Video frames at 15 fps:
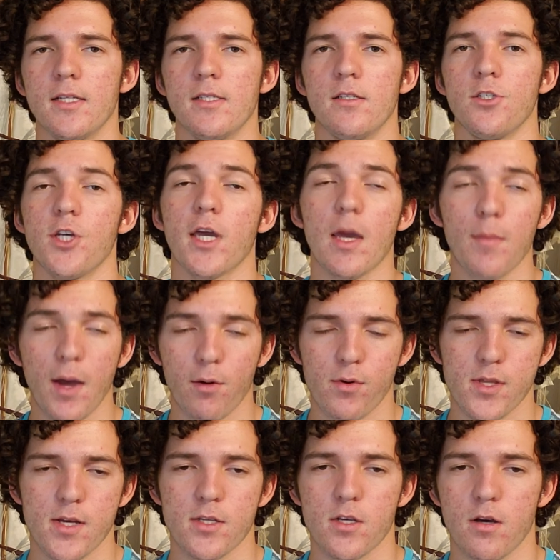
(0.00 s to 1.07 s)
she came back with
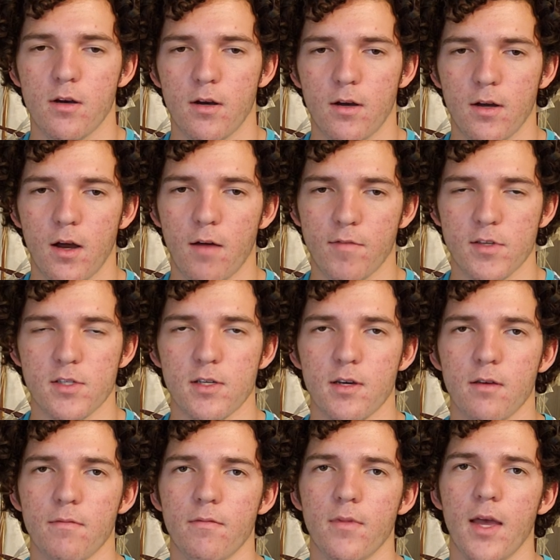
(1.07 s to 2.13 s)
us,
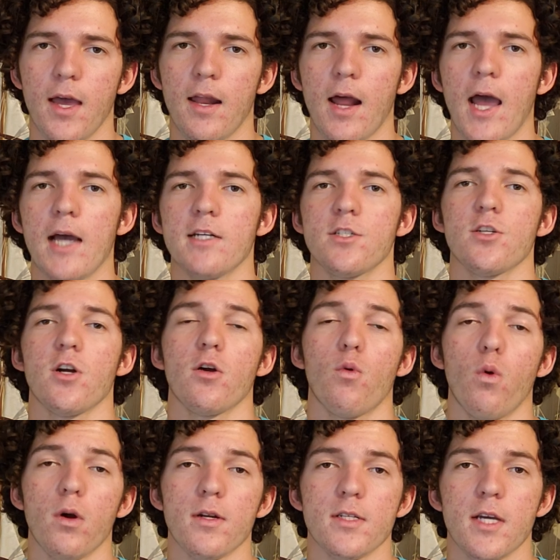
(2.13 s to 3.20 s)
obviously, and I had to start
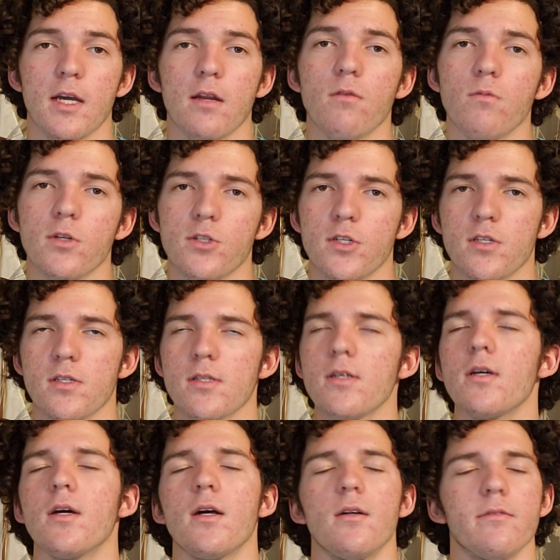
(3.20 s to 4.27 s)
quarantine, which is
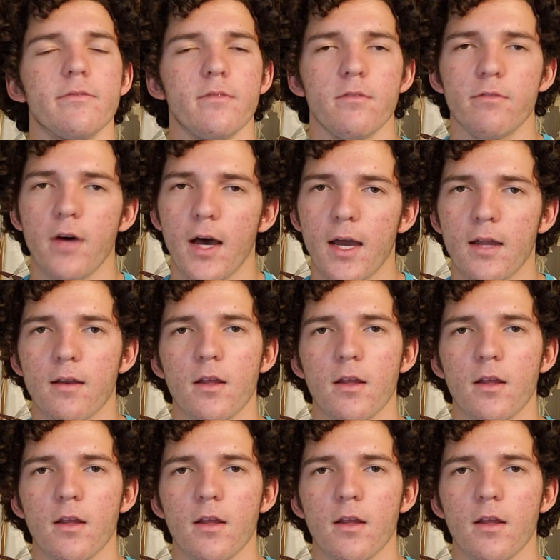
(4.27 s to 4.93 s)
fine.